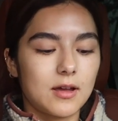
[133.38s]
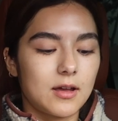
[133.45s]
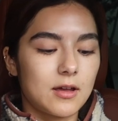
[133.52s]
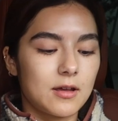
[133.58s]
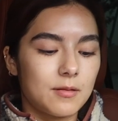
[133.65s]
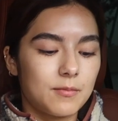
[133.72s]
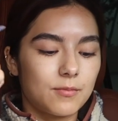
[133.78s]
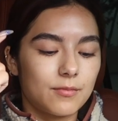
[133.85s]

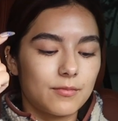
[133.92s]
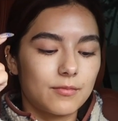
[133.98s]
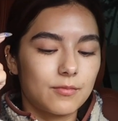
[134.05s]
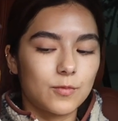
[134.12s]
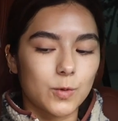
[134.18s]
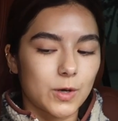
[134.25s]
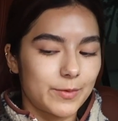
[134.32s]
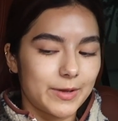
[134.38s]
um,
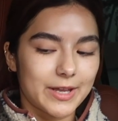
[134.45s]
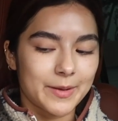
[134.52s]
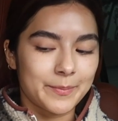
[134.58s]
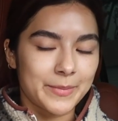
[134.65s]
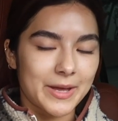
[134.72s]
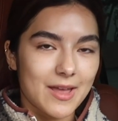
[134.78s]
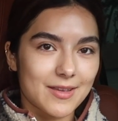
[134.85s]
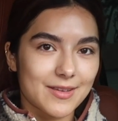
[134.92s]
when we
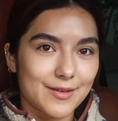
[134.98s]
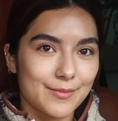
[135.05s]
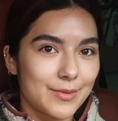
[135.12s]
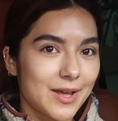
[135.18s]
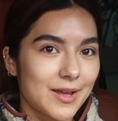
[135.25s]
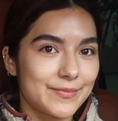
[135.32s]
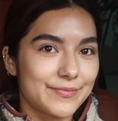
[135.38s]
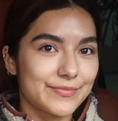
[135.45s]
come back,
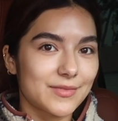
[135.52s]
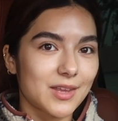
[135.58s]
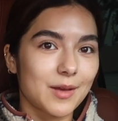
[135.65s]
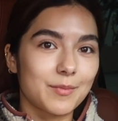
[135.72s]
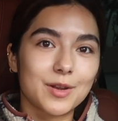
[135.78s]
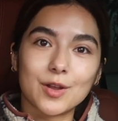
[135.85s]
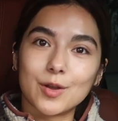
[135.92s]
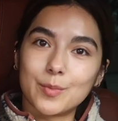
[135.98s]
but
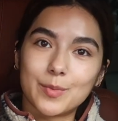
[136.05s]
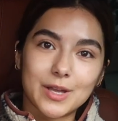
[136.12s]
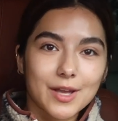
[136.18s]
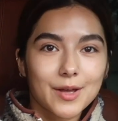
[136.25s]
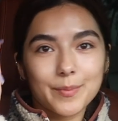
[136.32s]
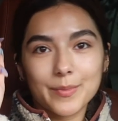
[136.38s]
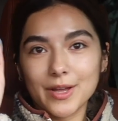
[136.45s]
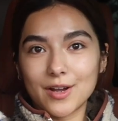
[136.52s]
I'm gonna go
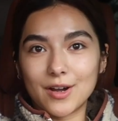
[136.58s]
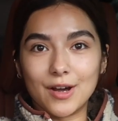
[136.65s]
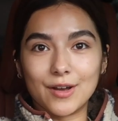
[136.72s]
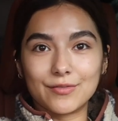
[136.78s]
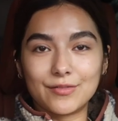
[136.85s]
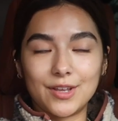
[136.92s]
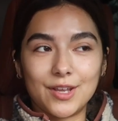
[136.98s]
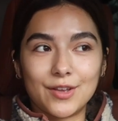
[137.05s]
pick up my
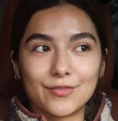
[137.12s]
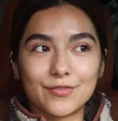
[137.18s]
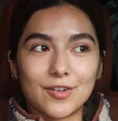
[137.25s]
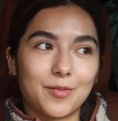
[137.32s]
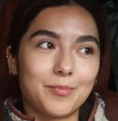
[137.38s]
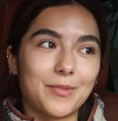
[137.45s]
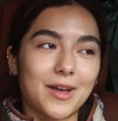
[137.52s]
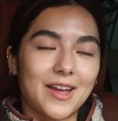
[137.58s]
coffee
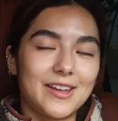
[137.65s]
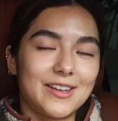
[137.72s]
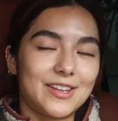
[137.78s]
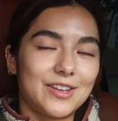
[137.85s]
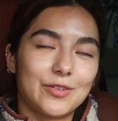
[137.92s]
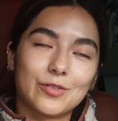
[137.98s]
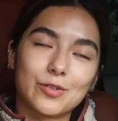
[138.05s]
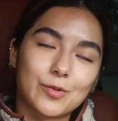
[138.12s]
from my
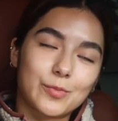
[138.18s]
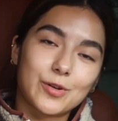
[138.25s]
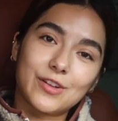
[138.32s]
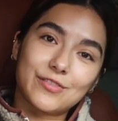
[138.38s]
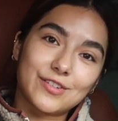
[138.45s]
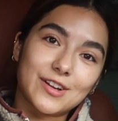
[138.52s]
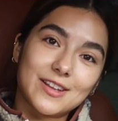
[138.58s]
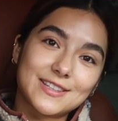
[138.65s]
cute little
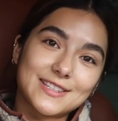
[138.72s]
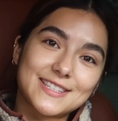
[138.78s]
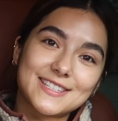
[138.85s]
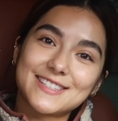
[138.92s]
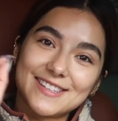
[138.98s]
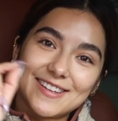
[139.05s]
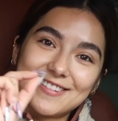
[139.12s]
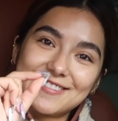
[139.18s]
boyfriend,
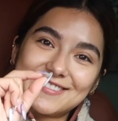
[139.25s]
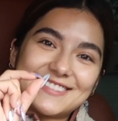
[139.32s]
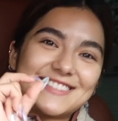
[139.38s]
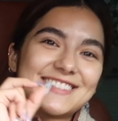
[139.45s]
so.